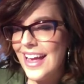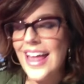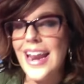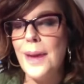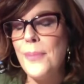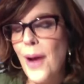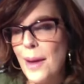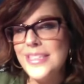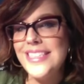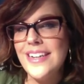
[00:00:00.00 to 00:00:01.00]
And I
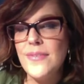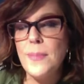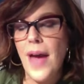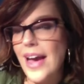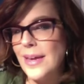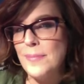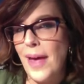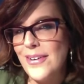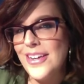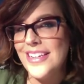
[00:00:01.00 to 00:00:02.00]
promise to give it back in
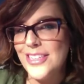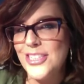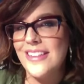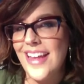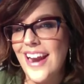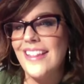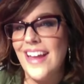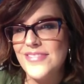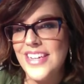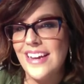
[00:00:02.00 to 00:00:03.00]
better condition than I
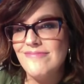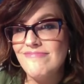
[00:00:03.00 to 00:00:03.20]
left it.